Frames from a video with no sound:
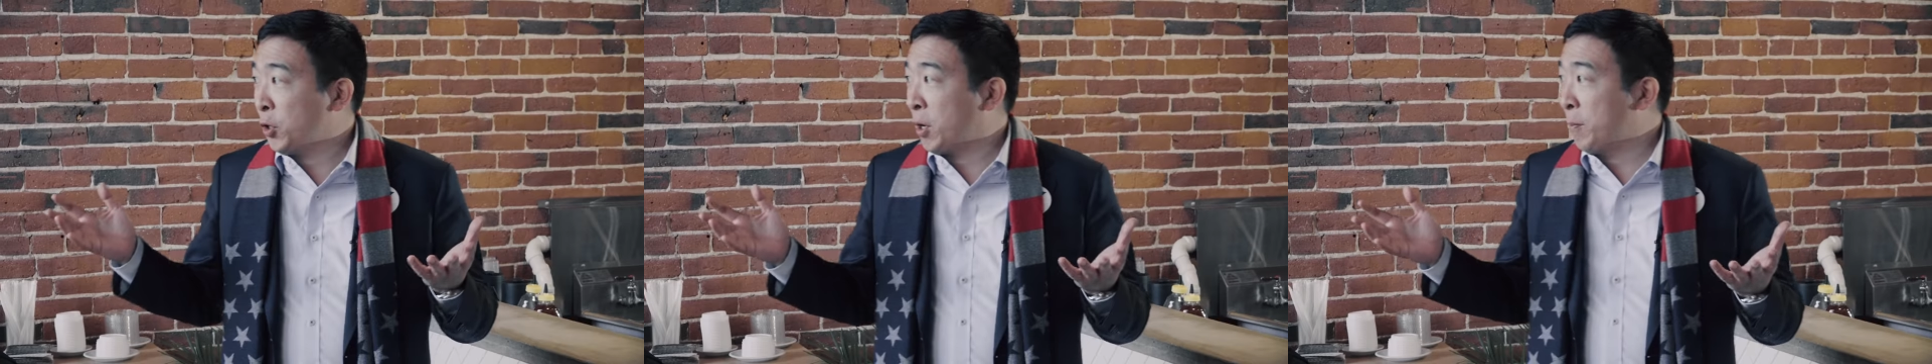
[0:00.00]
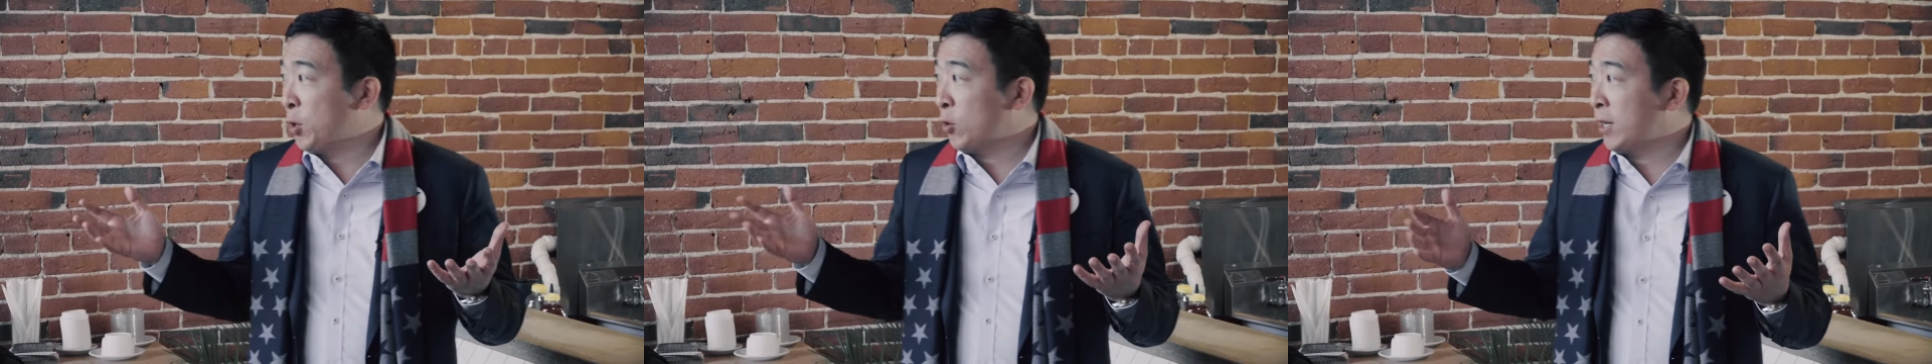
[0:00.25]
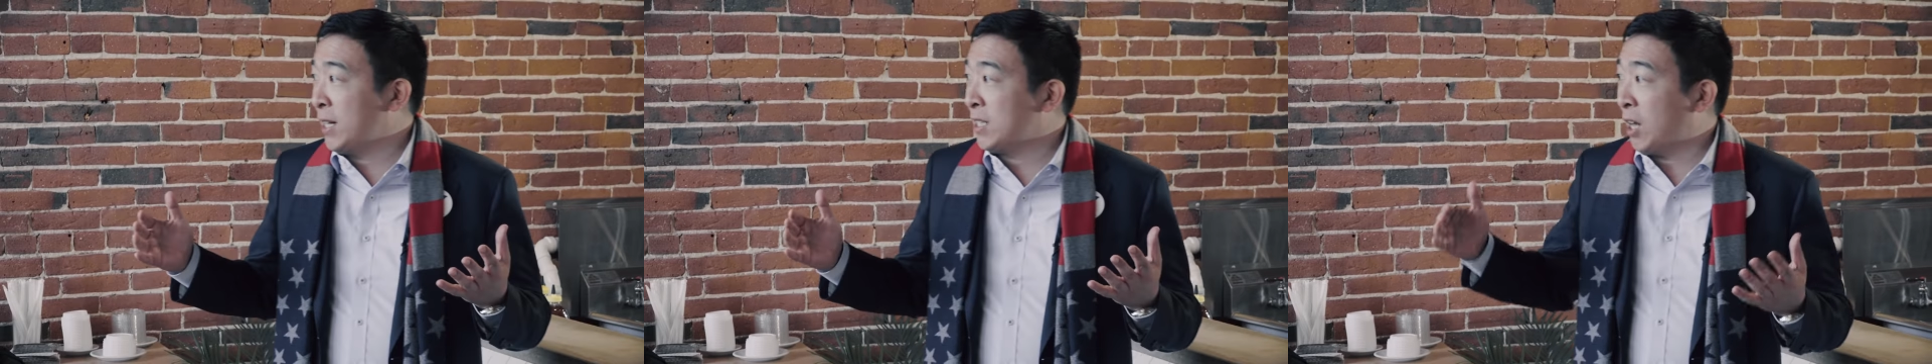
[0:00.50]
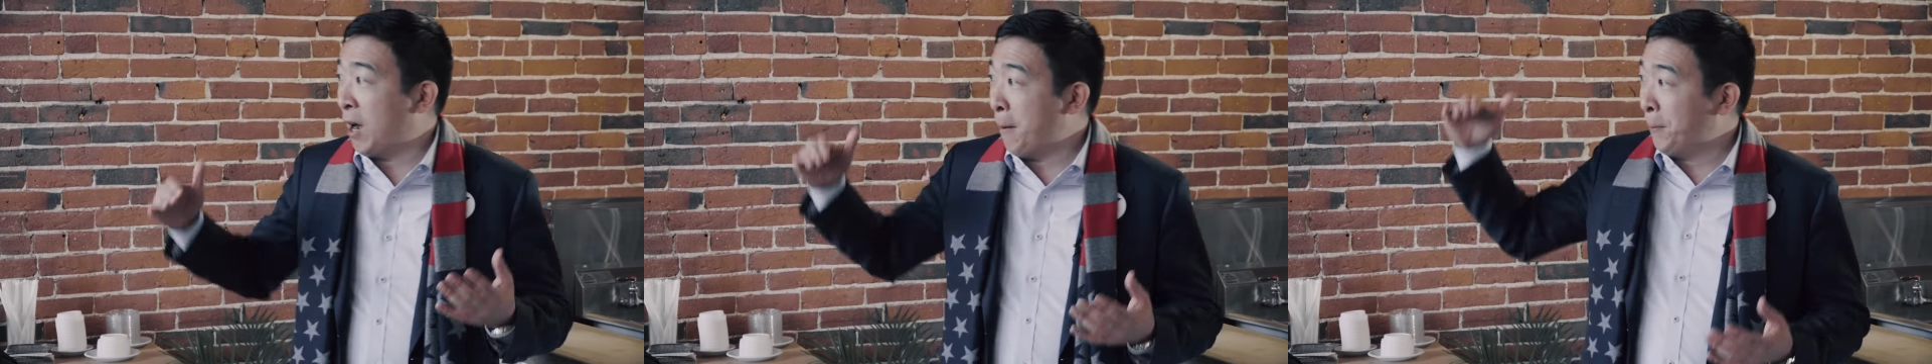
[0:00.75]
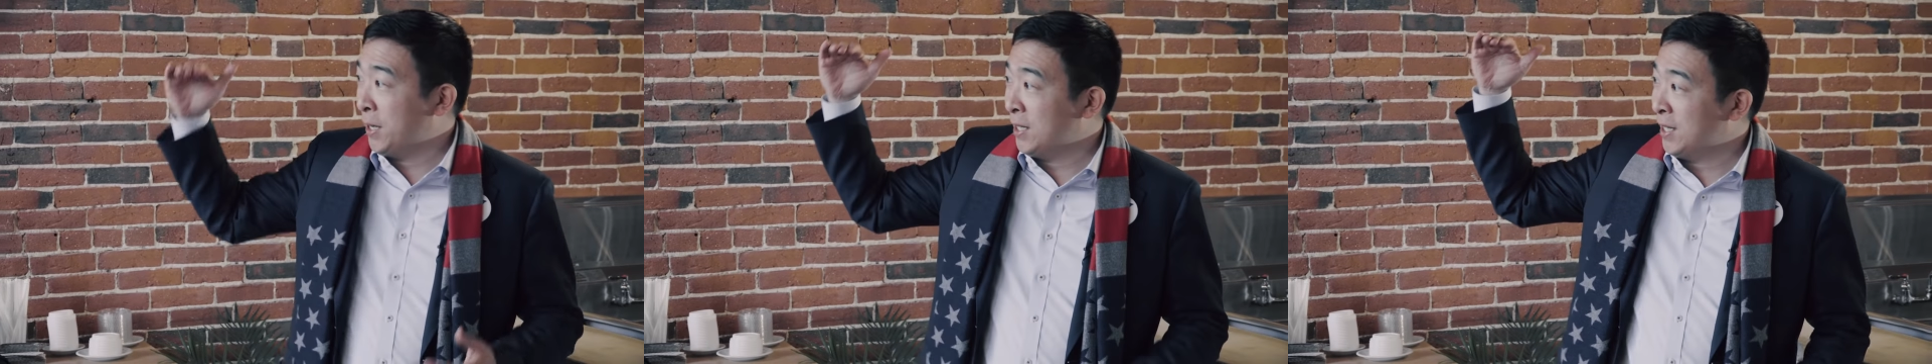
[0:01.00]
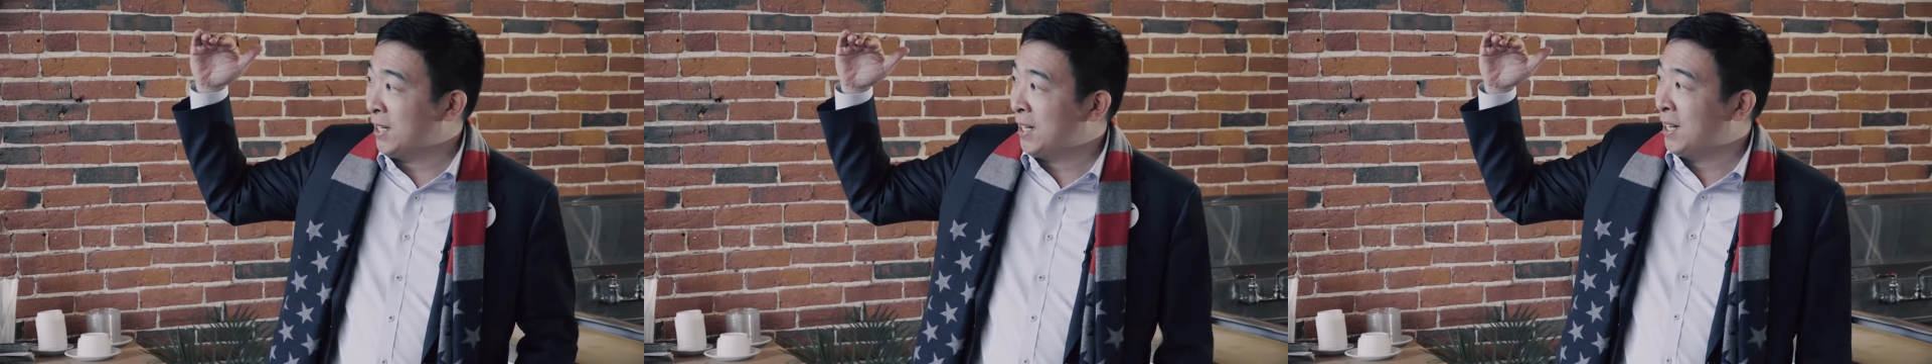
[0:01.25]
your communities up,
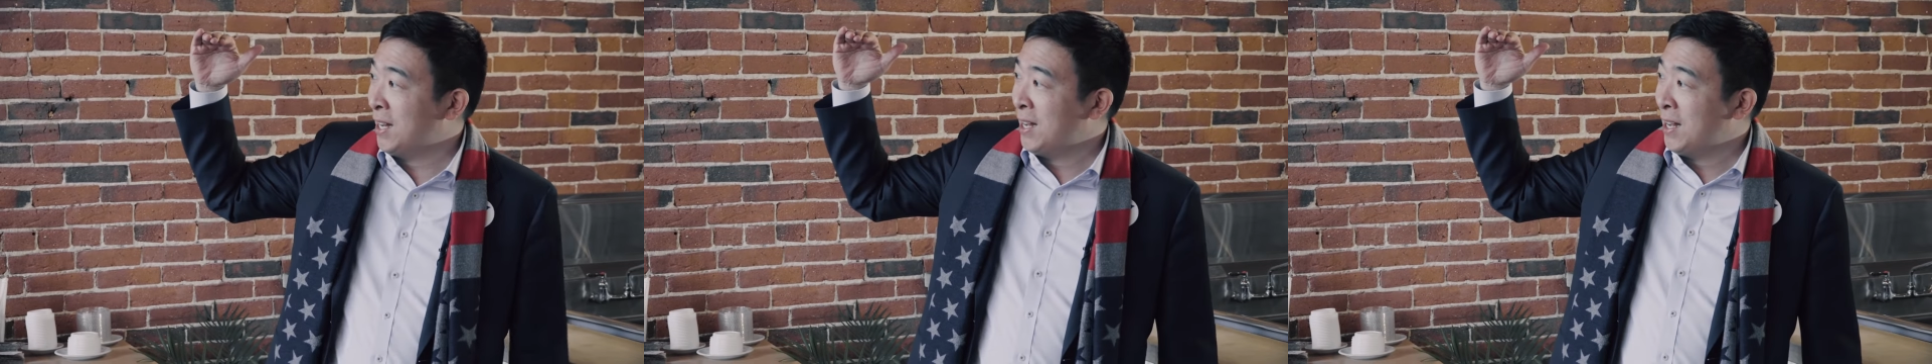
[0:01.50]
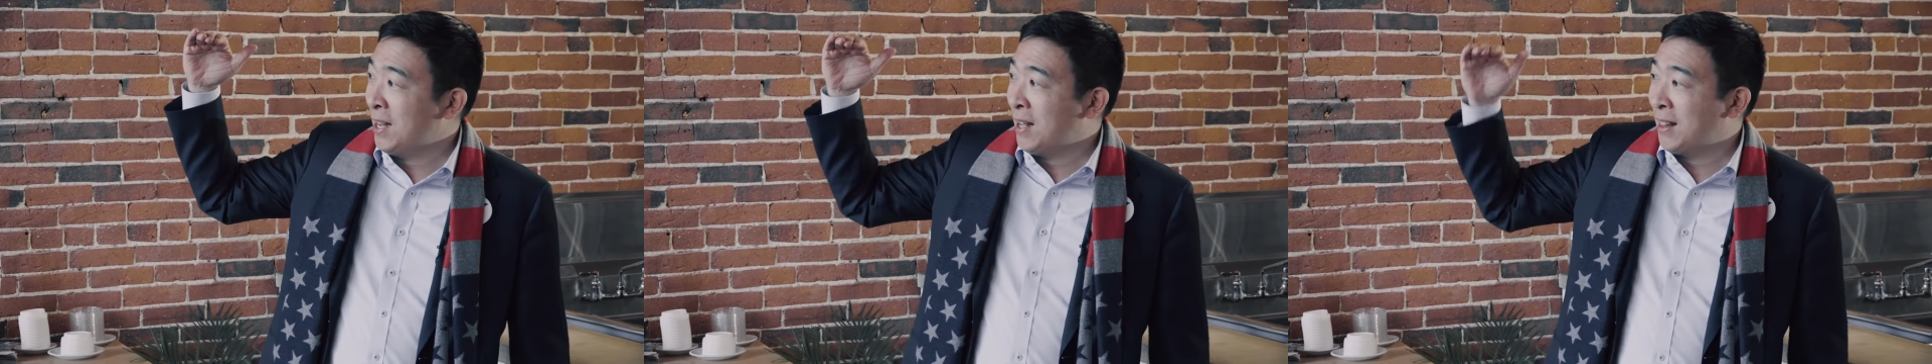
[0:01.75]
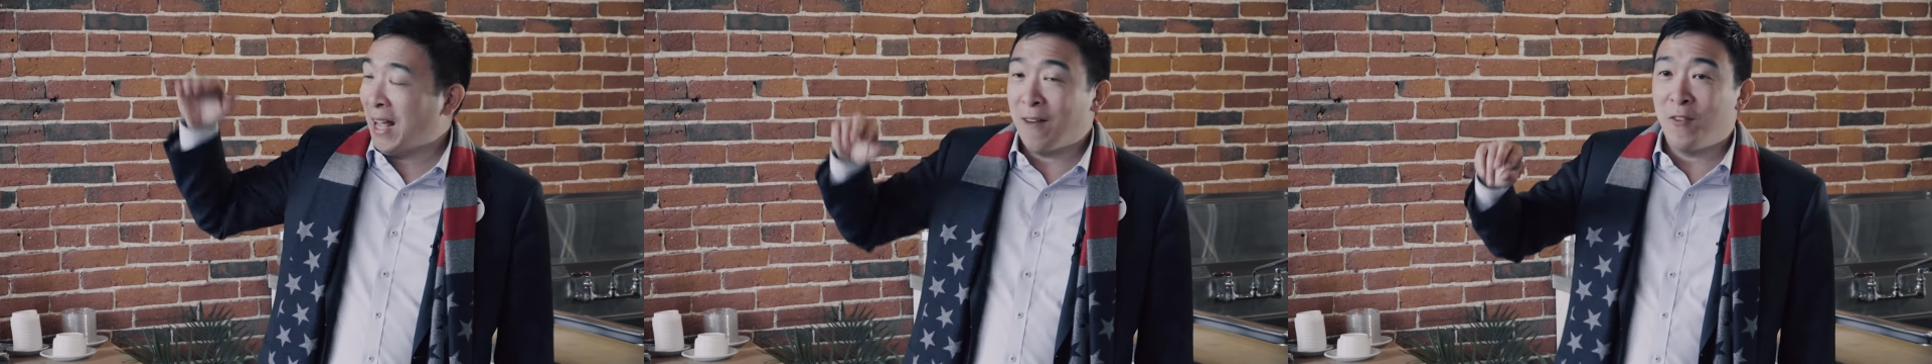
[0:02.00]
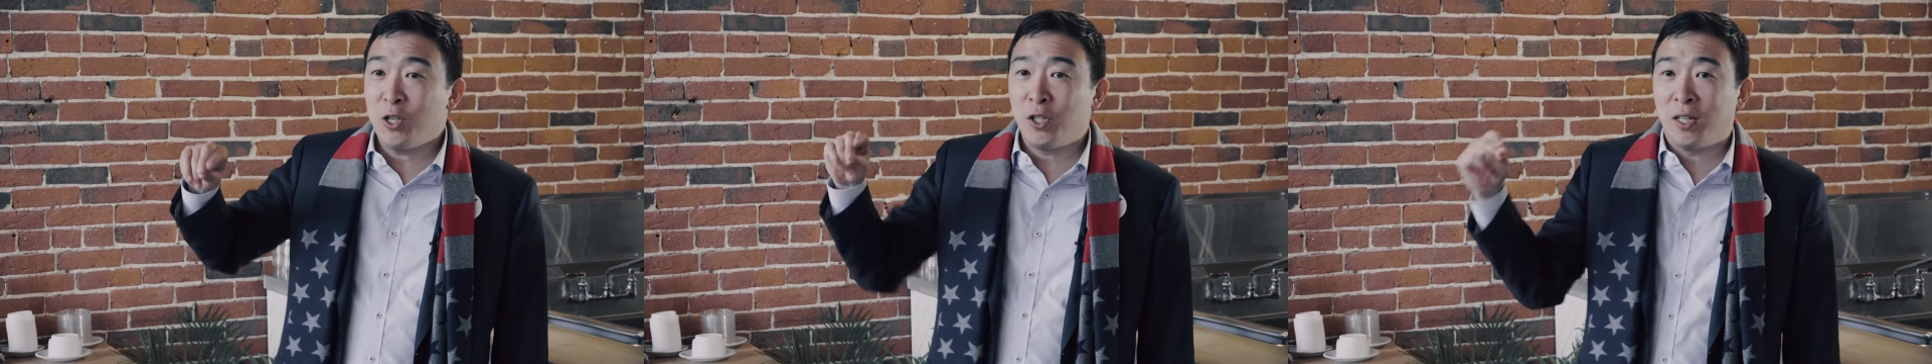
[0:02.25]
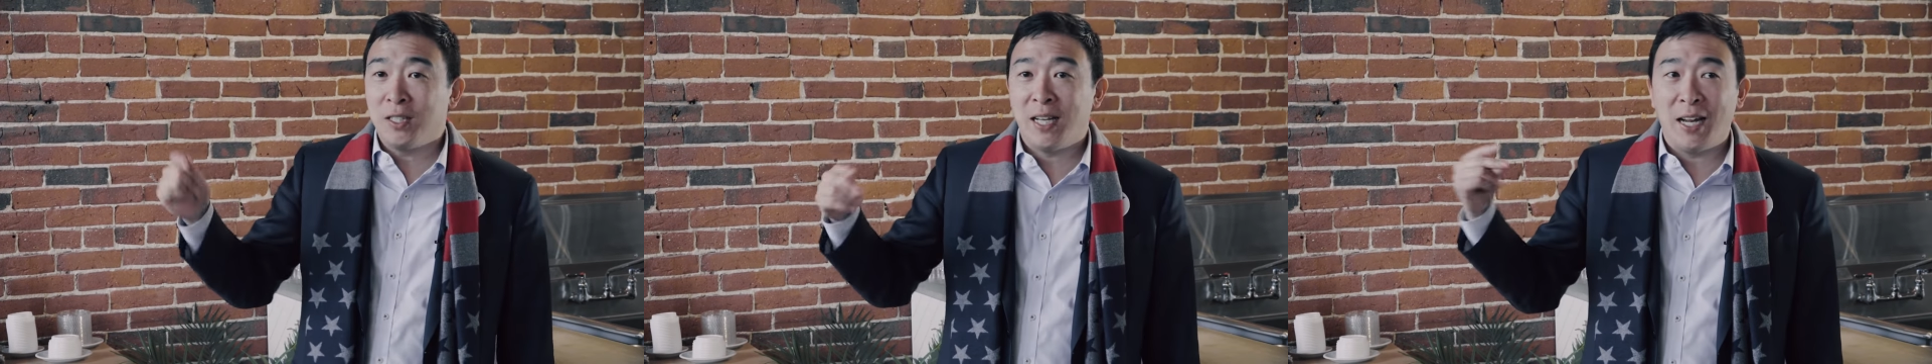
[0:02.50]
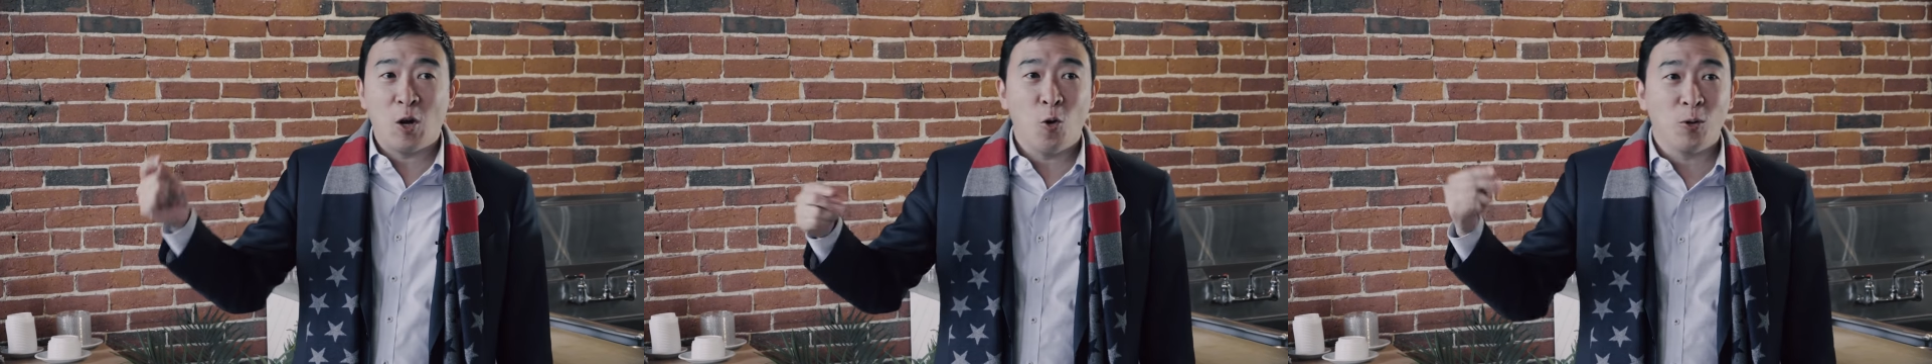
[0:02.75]
that vision can
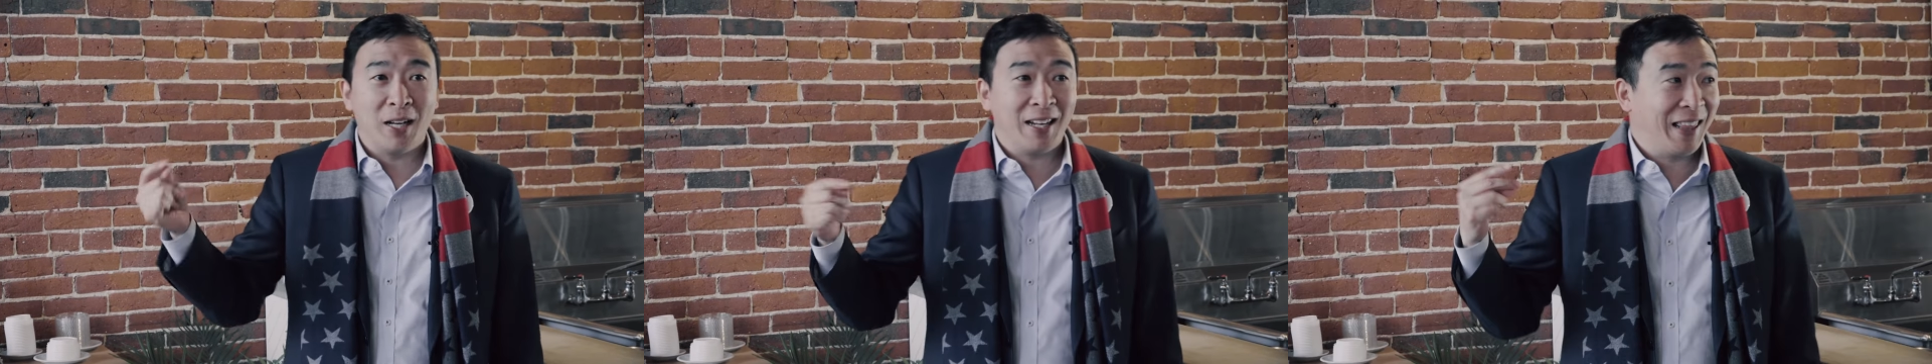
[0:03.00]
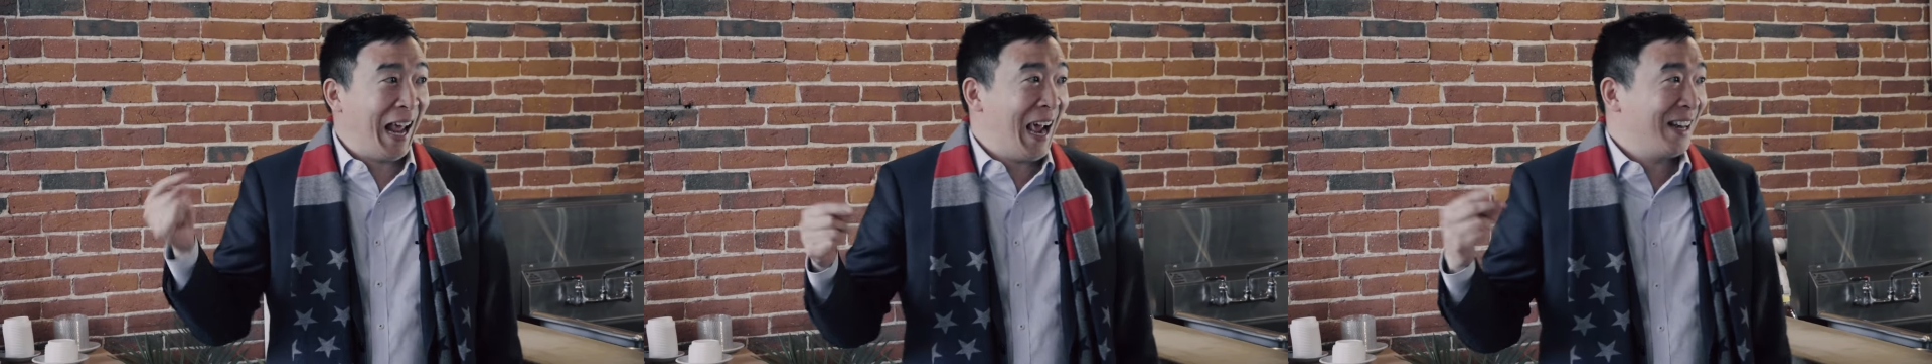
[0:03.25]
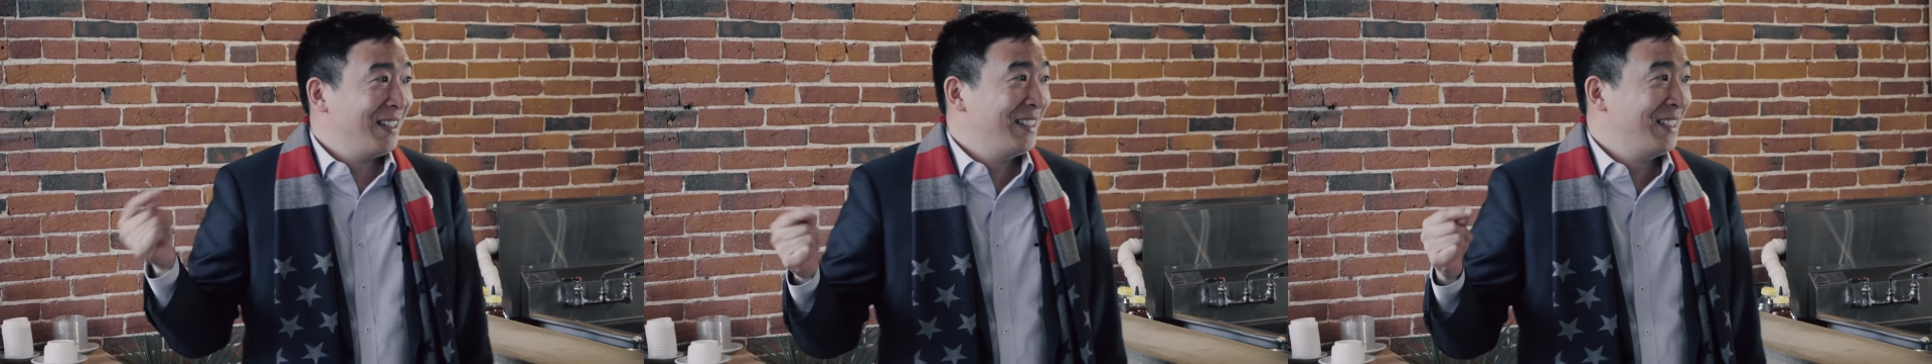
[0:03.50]
take hold like that.